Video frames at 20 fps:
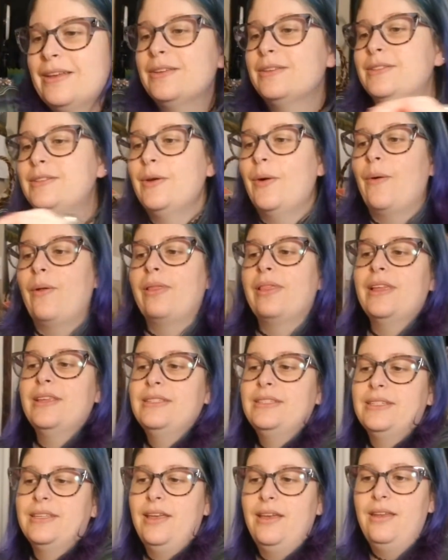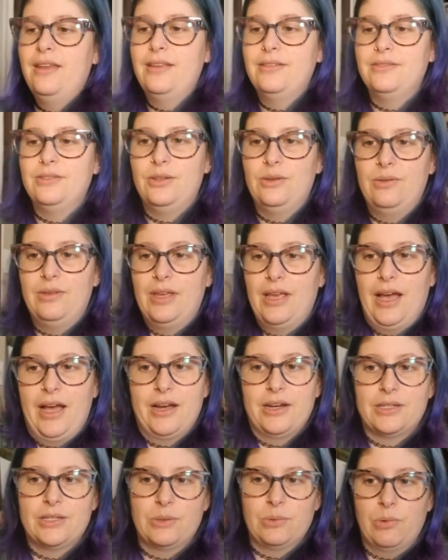So let's get into the
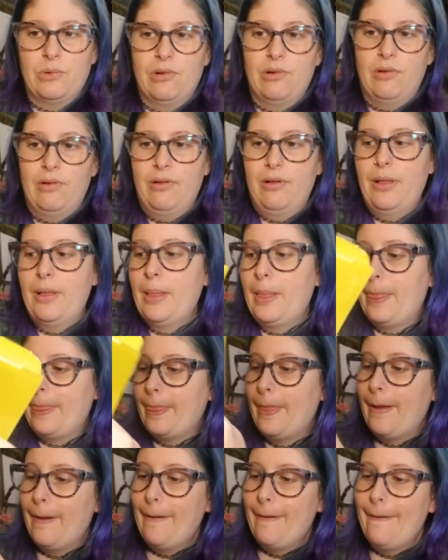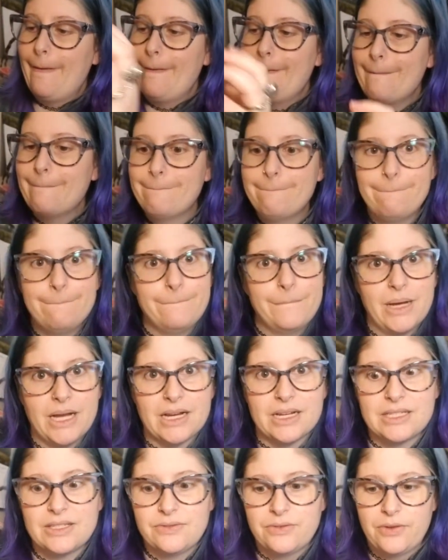actual
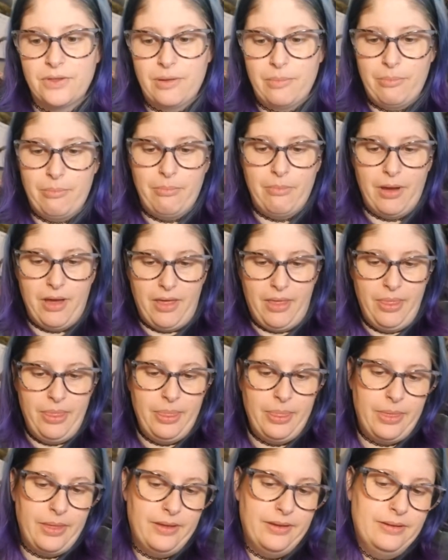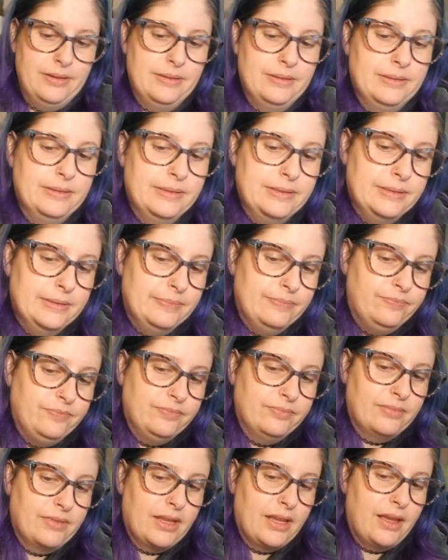box for the month.
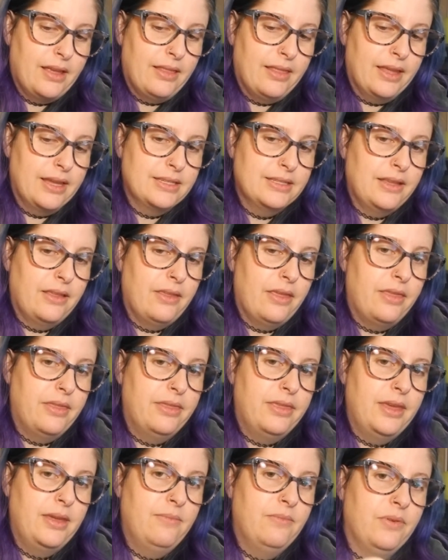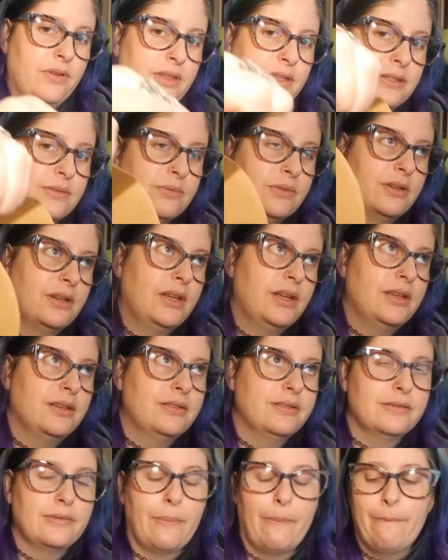Like I said, the theme for this one is
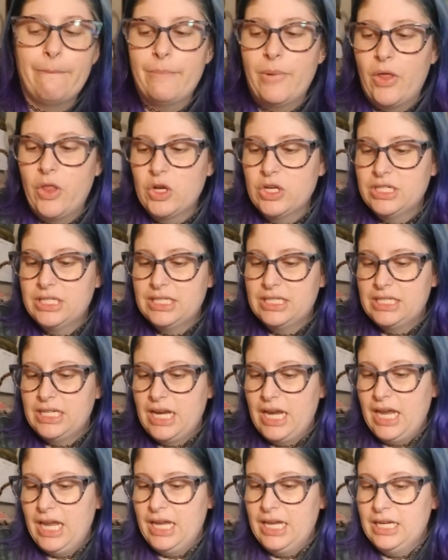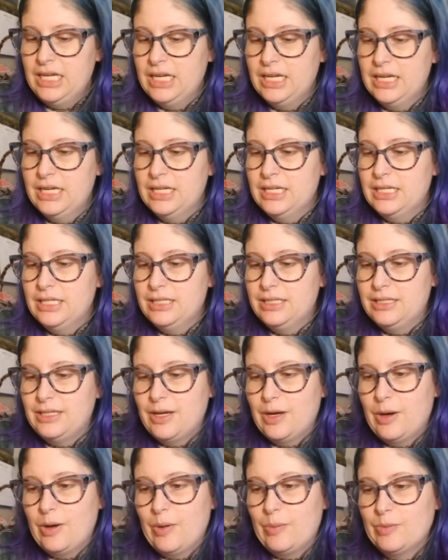Mother's Day. So
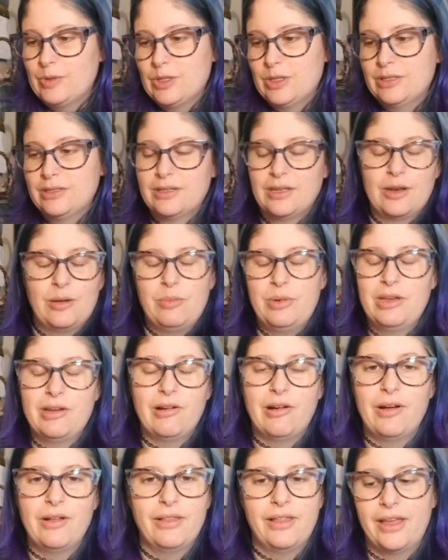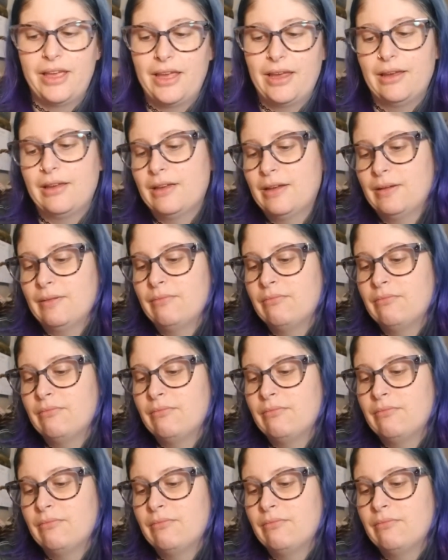I'm sure it's going to be all like